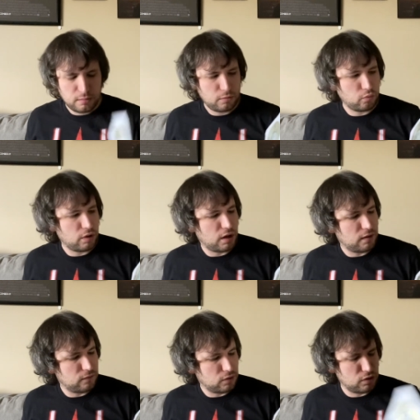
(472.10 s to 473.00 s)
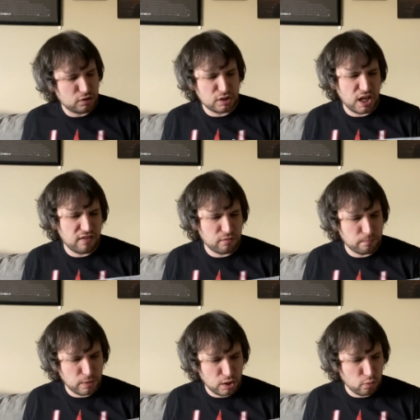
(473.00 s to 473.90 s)
we have uh, David
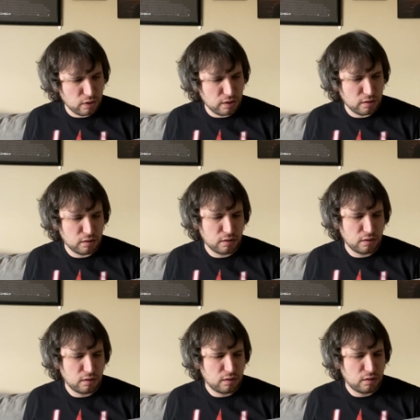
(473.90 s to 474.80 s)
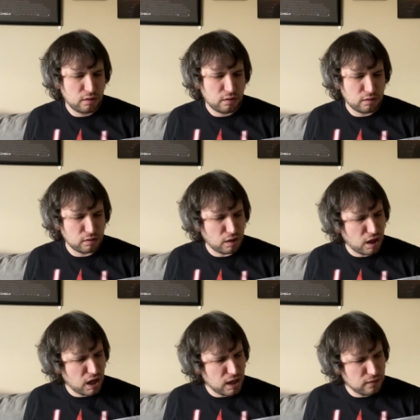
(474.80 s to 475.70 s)
Bowie
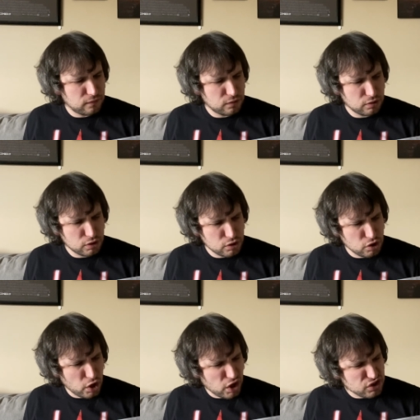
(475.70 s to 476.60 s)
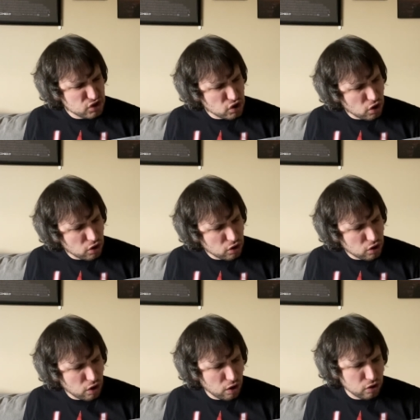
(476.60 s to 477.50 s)
live Nassau
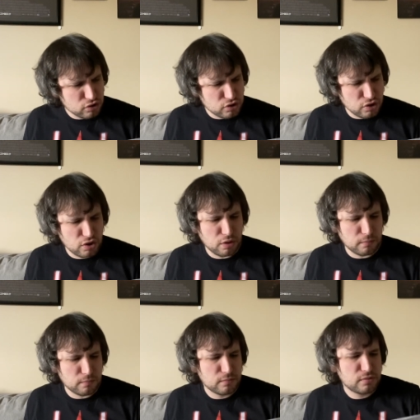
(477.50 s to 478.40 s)
Coliseum